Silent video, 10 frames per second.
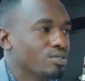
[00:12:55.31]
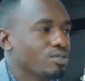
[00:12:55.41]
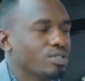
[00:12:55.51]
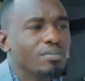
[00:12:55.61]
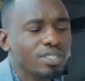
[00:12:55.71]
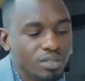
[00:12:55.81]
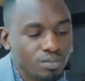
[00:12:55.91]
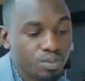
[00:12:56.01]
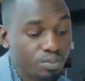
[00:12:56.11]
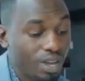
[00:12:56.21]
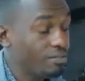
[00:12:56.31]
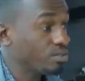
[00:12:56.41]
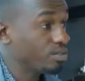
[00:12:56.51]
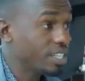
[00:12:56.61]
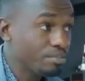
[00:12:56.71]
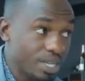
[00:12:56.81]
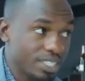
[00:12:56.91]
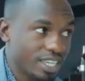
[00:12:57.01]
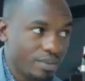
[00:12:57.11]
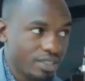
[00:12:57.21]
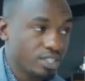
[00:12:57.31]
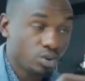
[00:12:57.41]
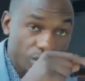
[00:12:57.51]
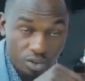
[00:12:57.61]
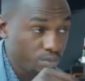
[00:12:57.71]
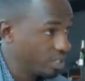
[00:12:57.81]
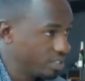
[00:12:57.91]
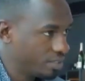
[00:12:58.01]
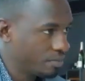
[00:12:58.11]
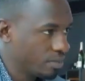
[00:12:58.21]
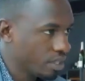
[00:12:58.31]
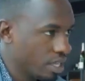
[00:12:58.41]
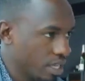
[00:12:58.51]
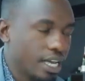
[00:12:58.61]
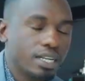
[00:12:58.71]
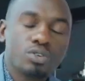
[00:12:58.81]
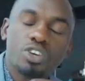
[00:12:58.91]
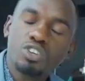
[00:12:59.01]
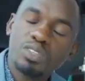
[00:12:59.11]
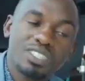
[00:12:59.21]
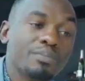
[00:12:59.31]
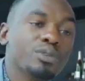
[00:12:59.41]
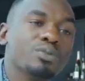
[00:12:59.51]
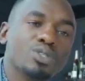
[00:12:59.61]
So sometimes people have to learn better about the tokenomics. Na tokenomics inabidi